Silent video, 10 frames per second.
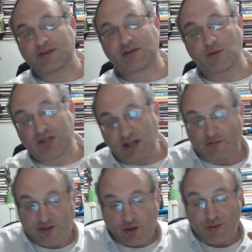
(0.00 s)
So Reb
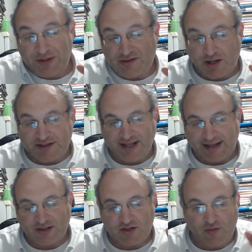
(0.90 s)
Yisroel
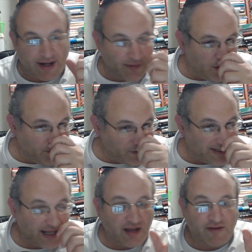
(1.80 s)
Salanter he was
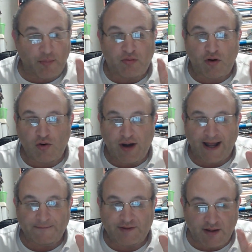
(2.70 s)
thinking of a
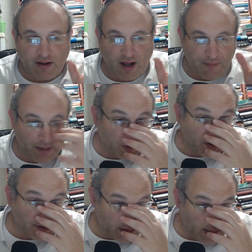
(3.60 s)
program to come up
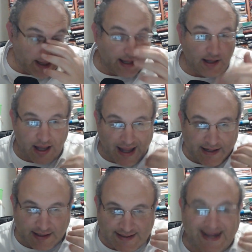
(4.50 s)
with,
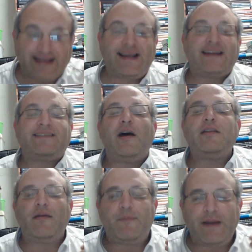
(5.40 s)
and it sounds like the